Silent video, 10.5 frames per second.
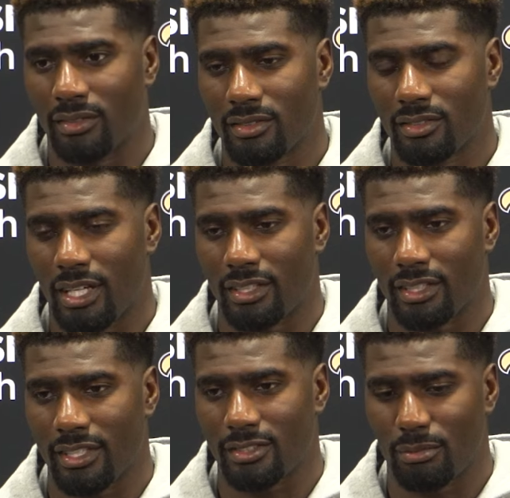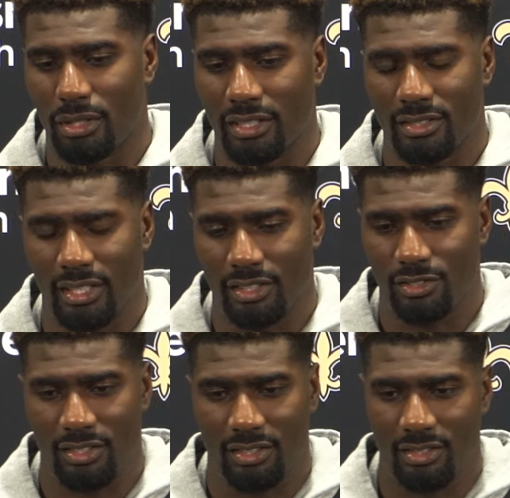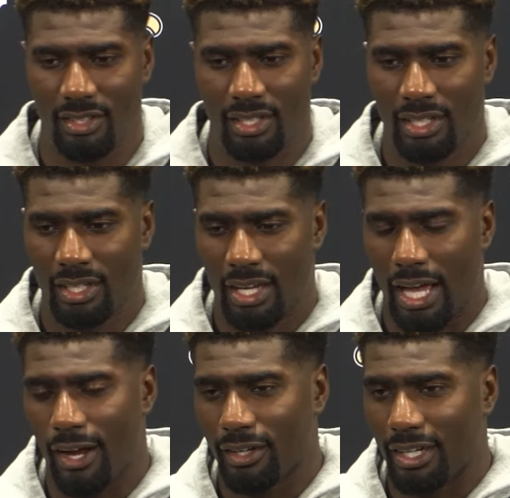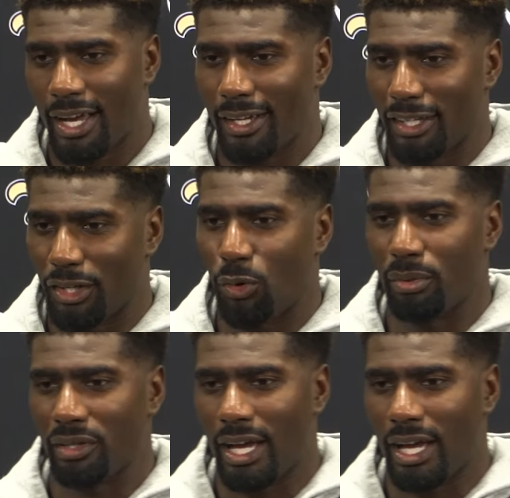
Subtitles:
So I think that's the biggest thing, is just how could I get open?